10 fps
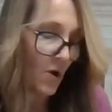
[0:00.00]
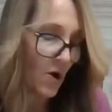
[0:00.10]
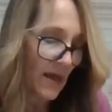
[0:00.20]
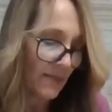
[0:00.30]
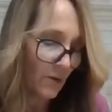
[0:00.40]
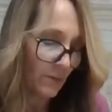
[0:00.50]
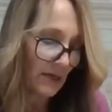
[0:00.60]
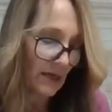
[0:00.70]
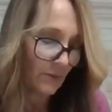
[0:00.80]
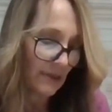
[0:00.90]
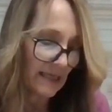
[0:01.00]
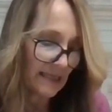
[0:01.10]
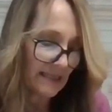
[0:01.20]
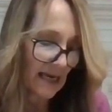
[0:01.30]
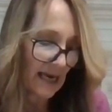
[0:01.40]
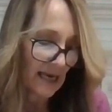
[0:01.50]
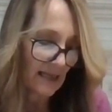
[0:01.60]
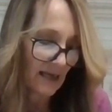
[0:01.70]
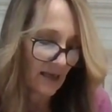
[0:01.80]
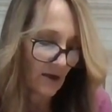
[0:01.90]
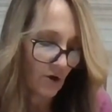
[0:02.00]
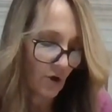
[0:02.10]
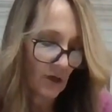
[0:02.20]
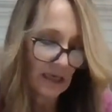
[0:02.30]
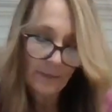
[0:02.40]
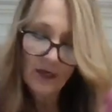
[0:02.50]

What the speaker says: and then we'll be done with this. And then you can let me